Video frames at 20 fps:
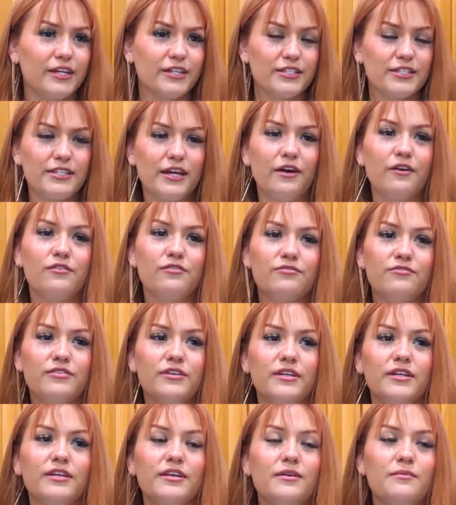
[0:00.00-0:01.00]
yourself
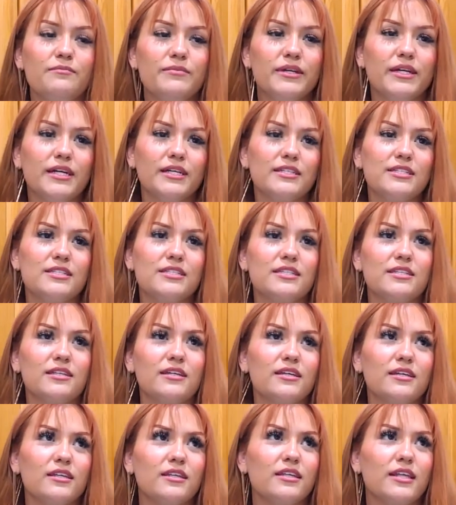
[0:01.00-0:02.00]
because
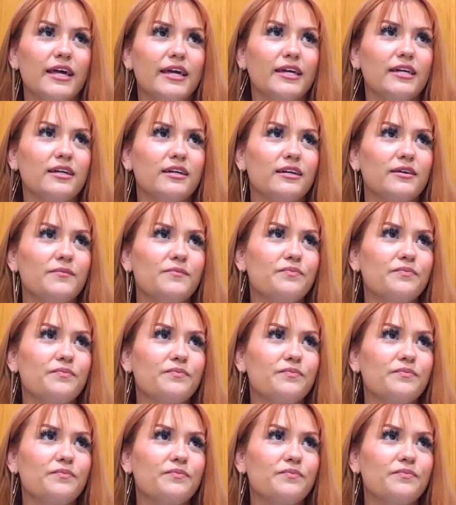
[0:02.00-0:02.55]
like